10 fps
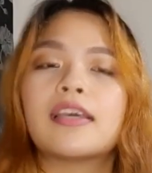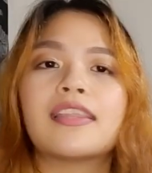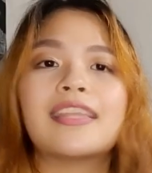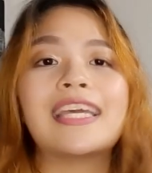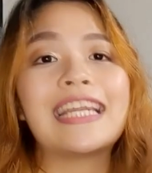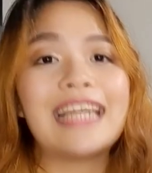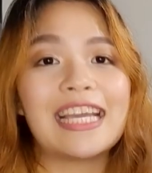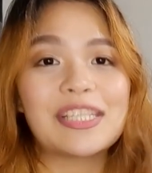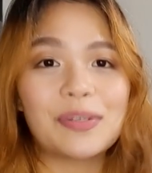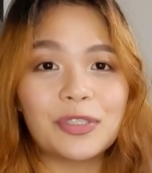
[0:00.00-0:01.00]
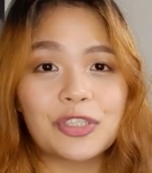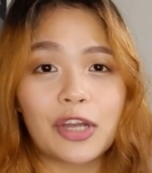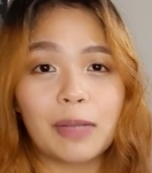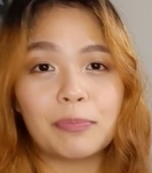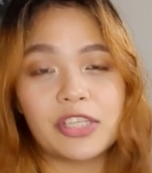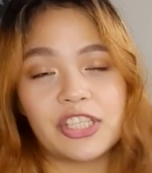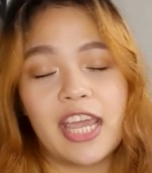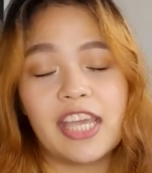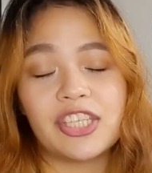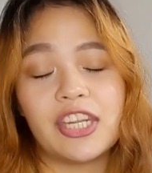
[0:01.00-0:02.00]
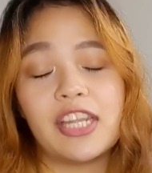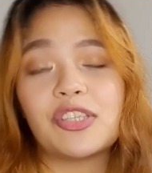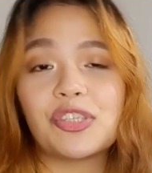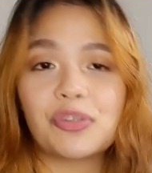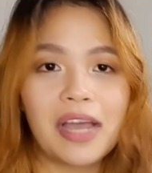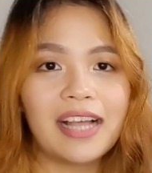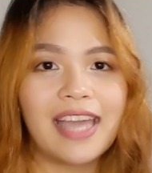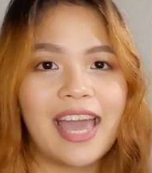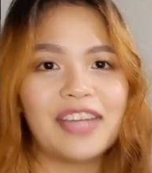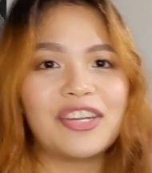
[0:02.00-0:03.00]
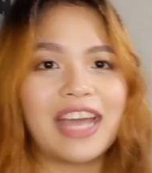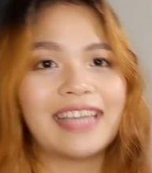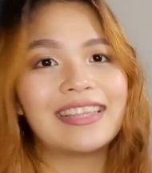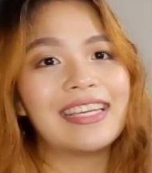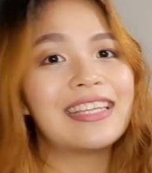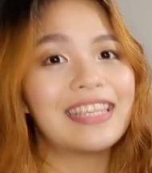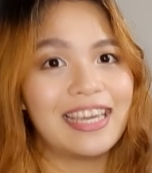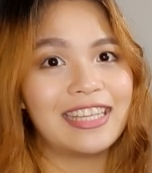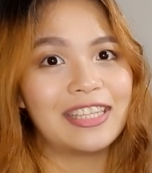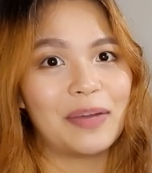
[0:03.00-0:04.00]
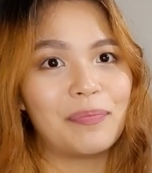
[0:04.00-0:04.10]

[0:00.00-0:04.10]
that ignites cultural appreciation in Australia and United Kingdom.